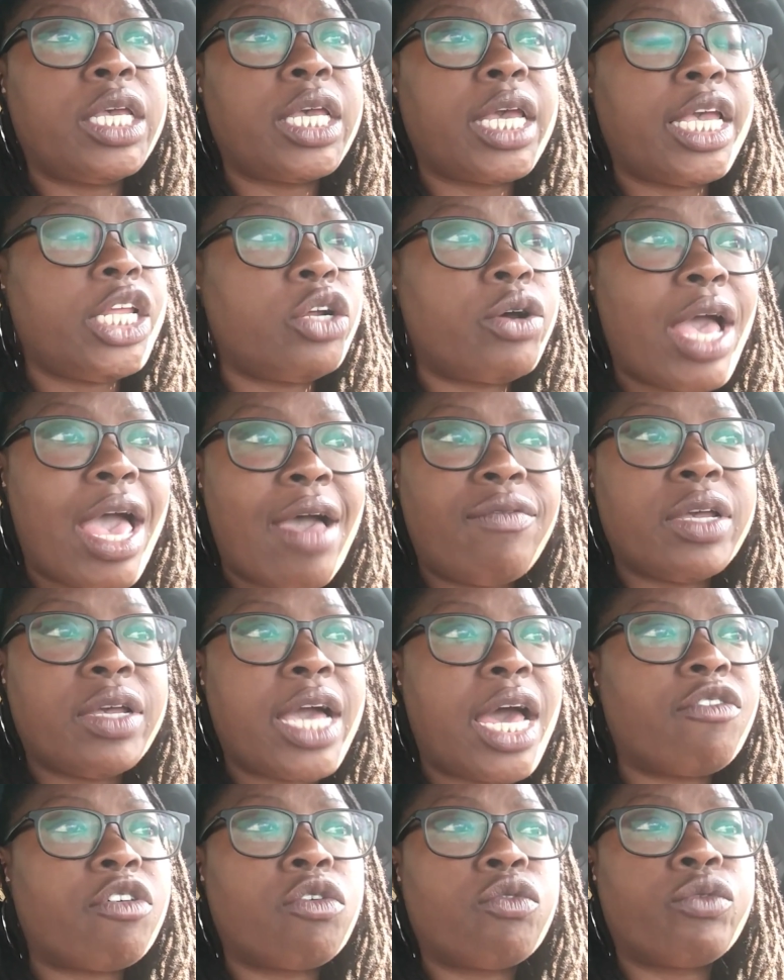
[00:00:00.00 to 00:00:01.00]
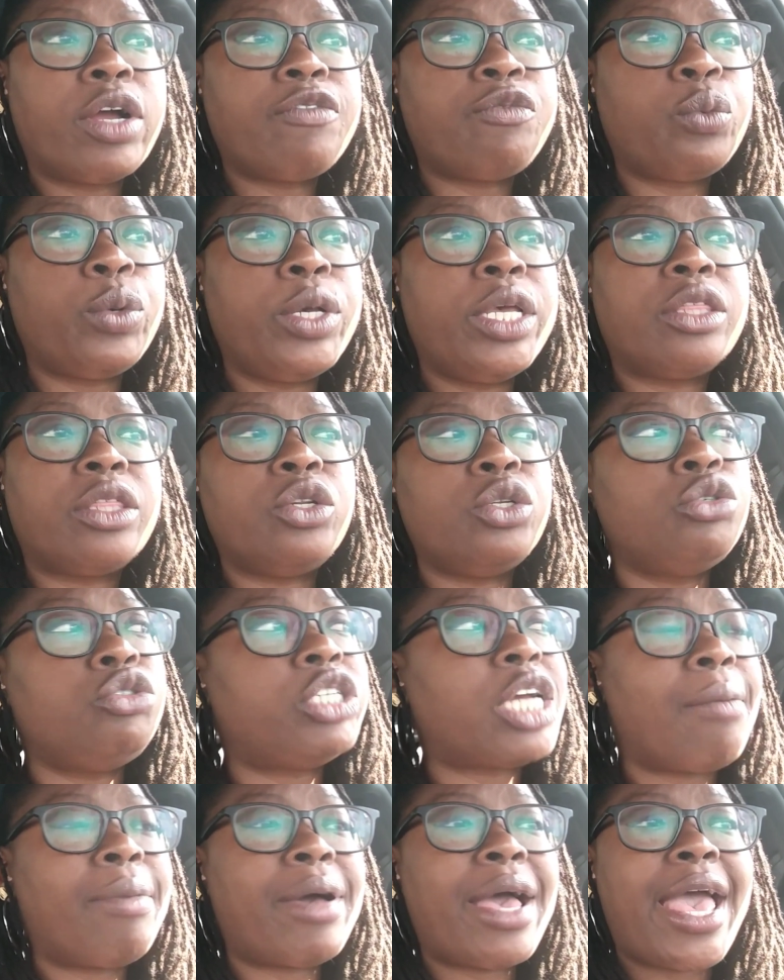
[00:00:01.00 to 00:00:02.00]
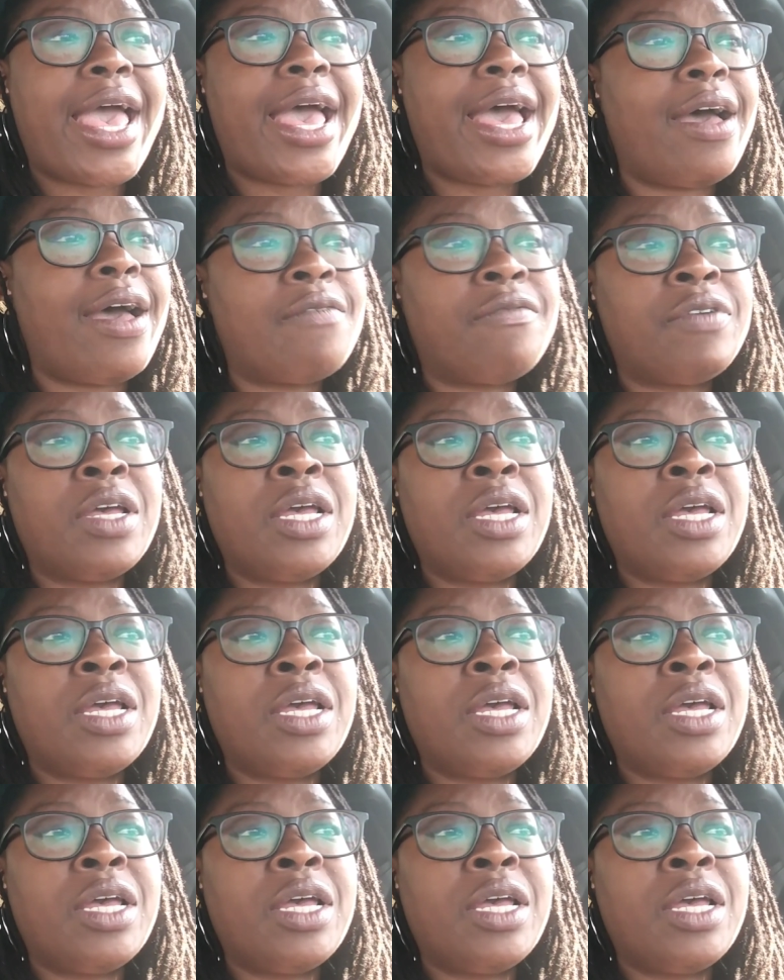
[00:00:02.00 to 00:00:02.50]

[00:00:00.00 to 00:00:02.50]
having kind of a rough week. The new job I have,